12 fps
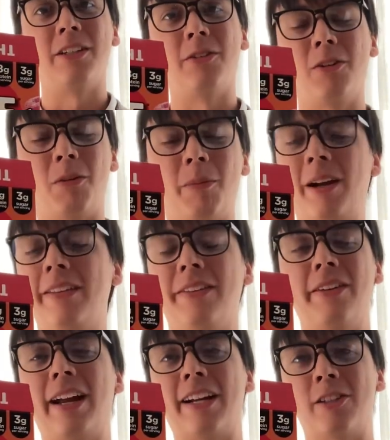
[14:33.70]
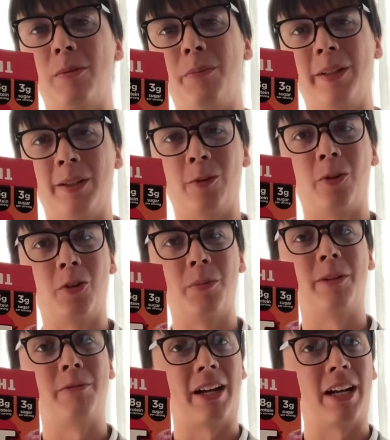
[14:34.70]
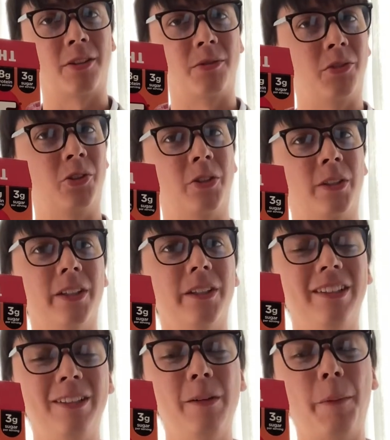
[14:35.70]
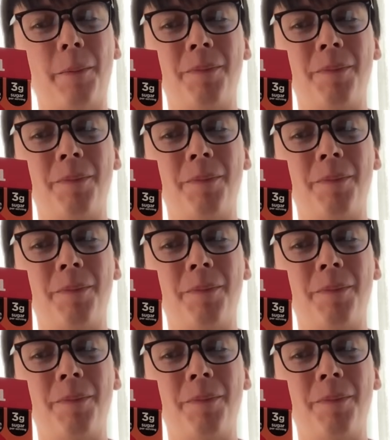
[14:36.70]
you don't mind there actually being a little bit of actual sugar in it,